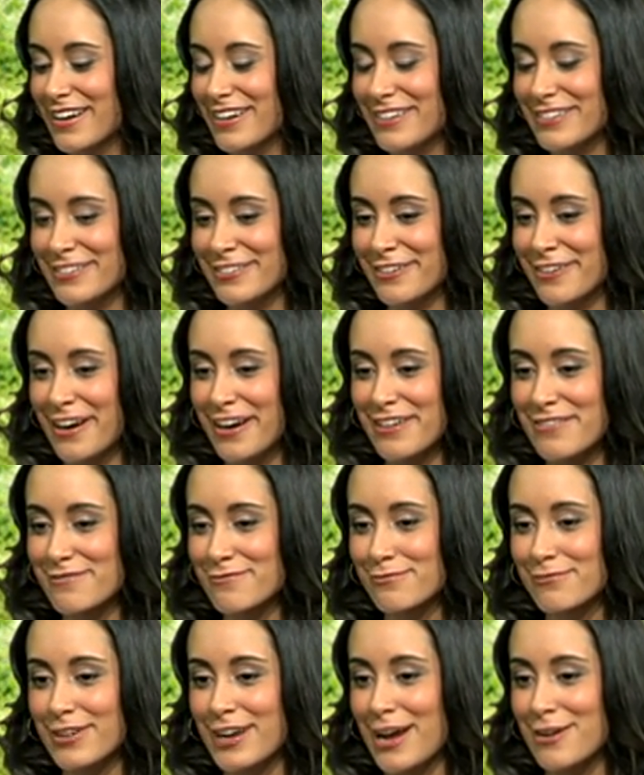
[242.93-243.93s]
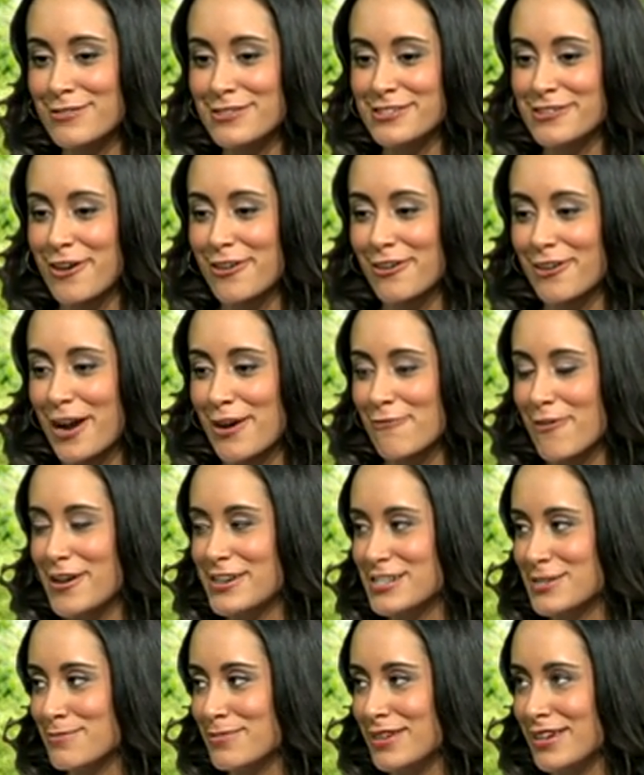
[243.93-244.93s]
When I was younger, I
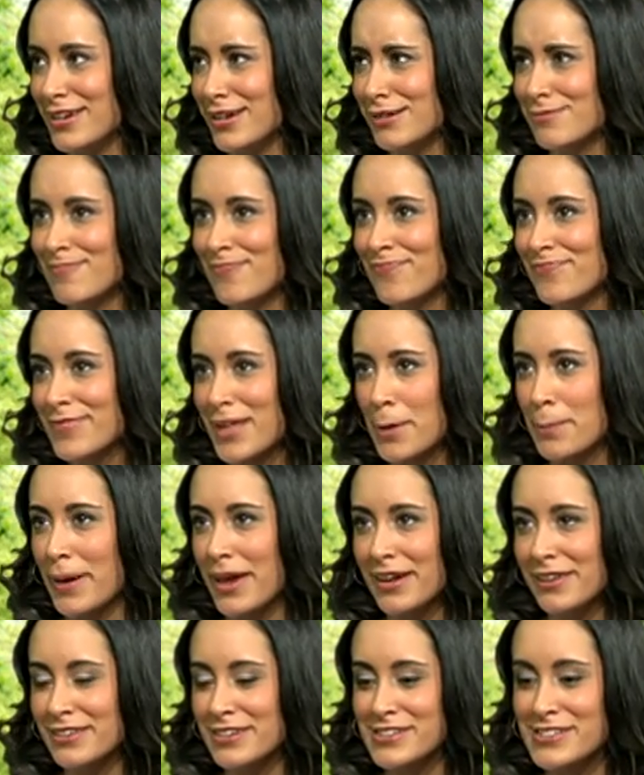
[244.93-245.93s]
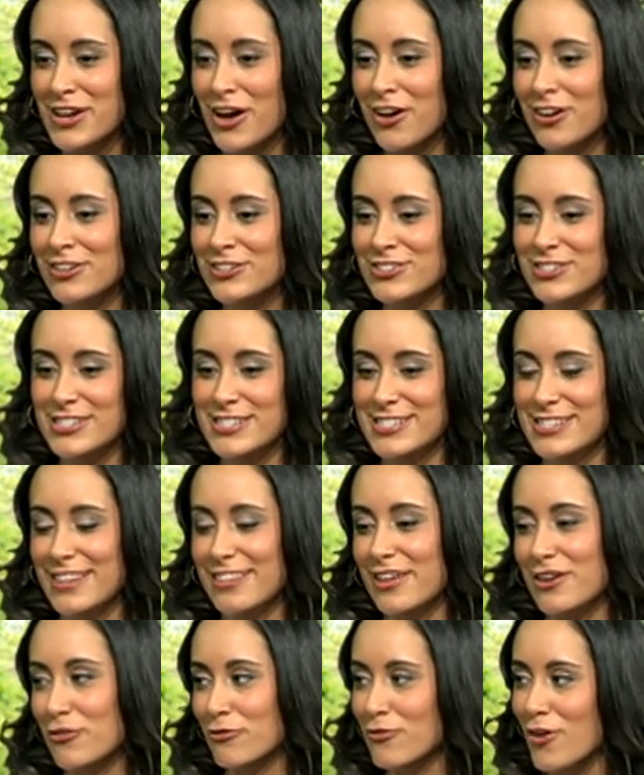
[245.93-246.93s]
wanted to be a paleontologist and
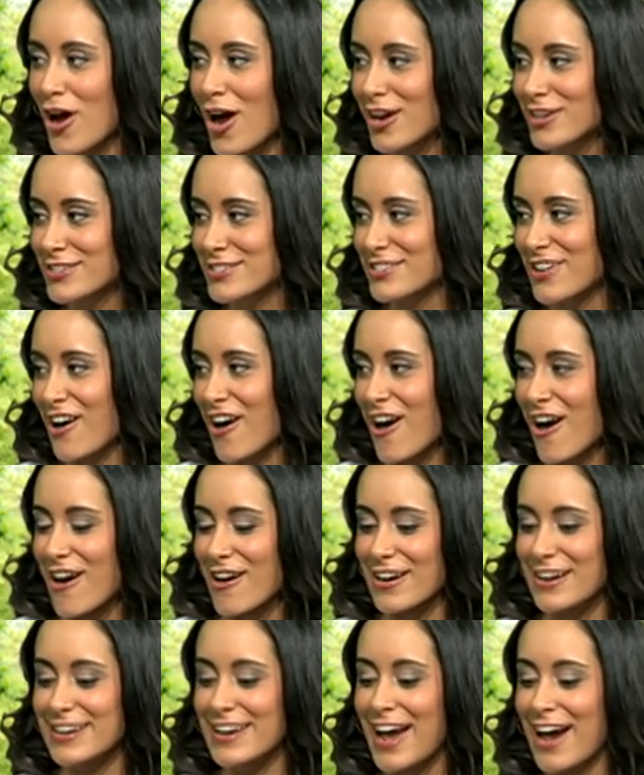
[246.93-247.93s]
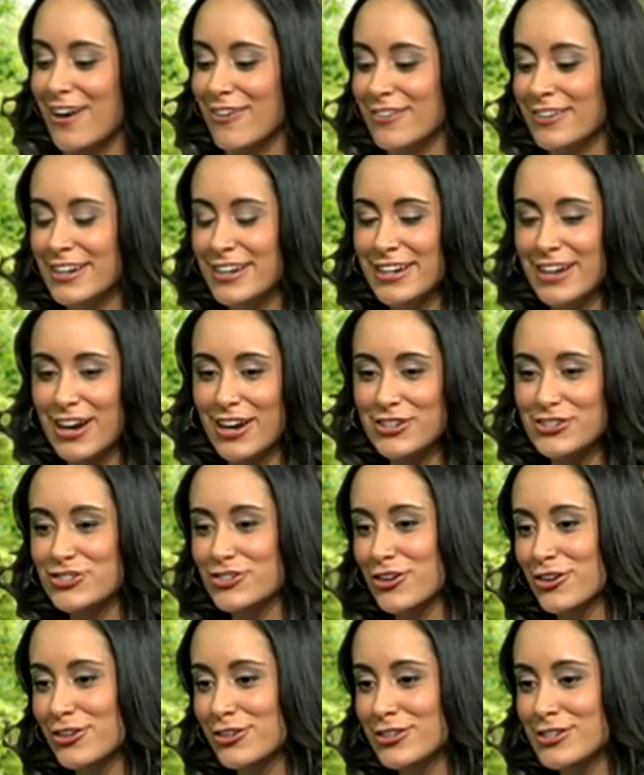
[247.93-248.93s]
then a rock star, and now a
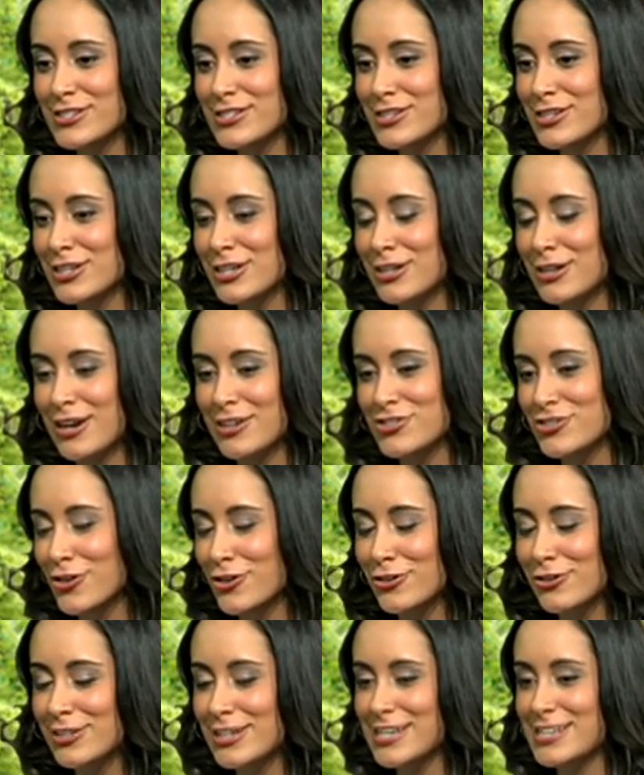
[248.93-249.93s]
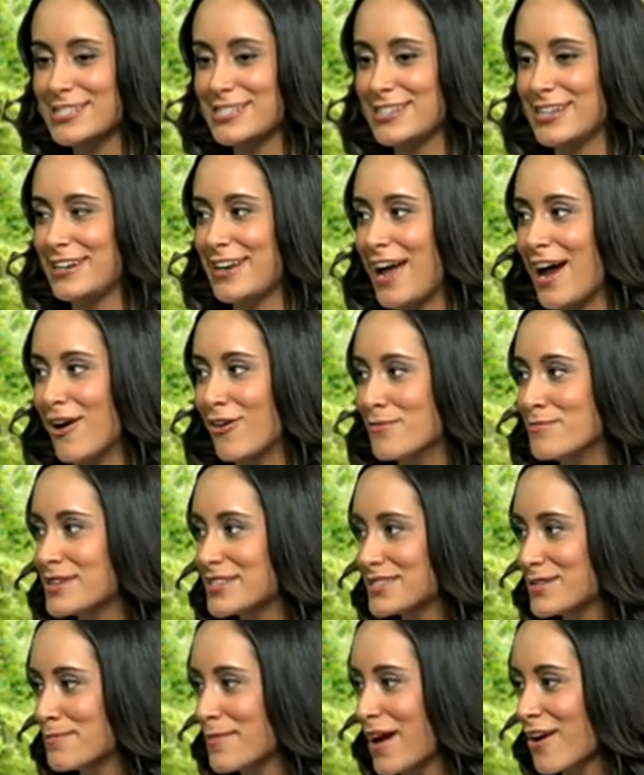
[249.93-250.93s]
journalist, and now a
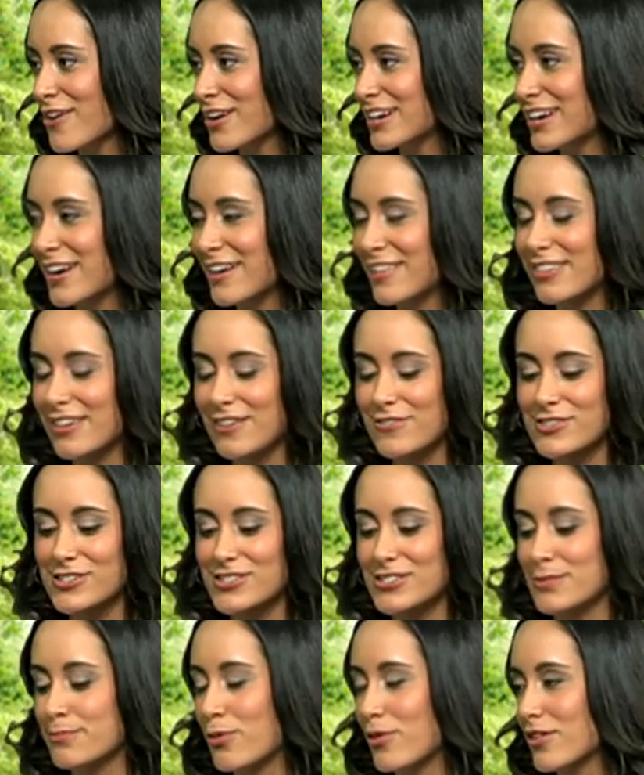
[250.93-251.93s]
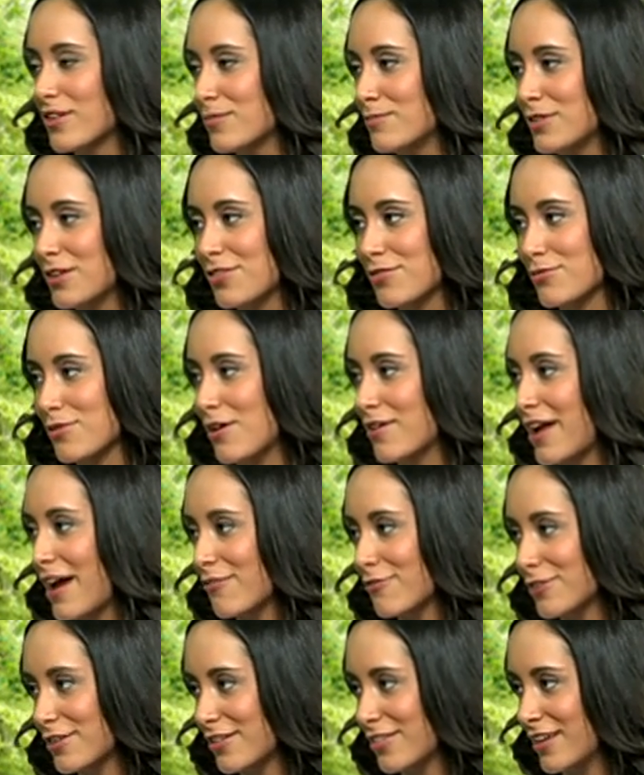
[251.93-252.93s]
Miss America. They've just supported me throughout
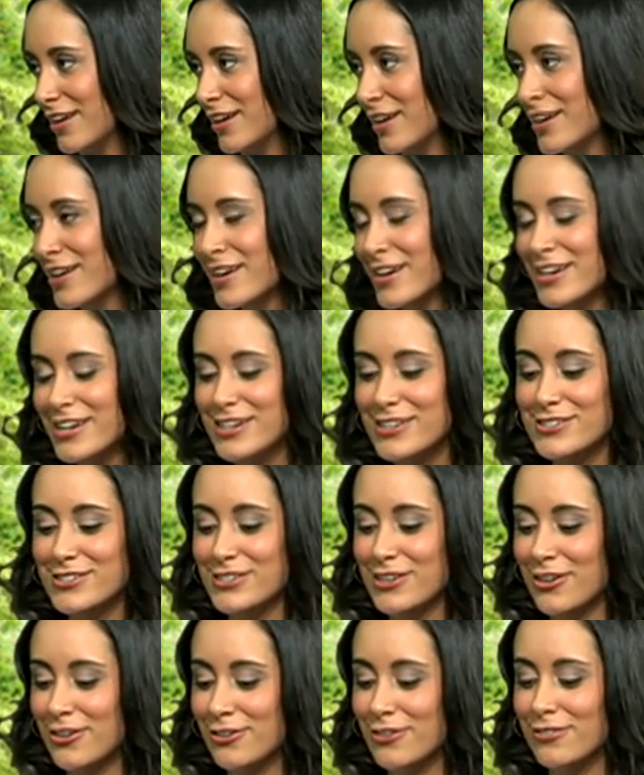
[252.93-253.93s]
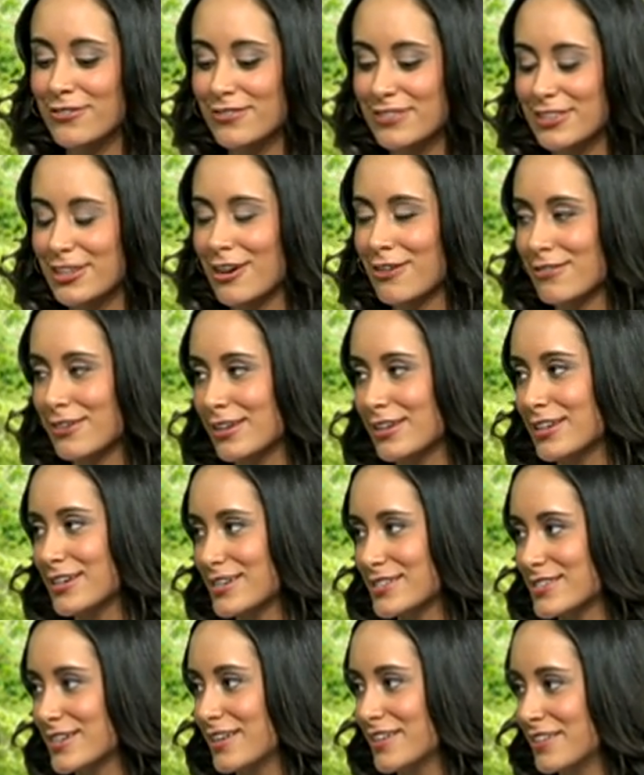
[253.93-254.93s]
everything. So they're really
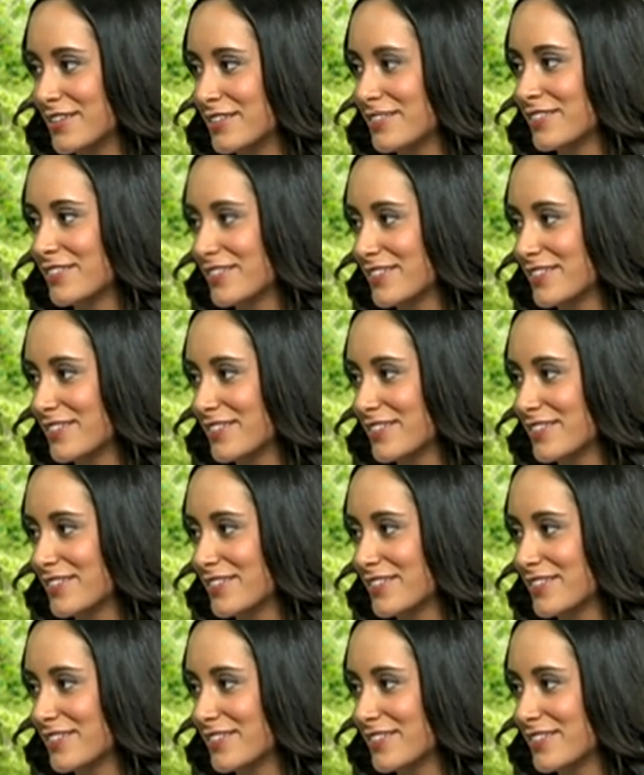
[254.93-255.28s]
excited.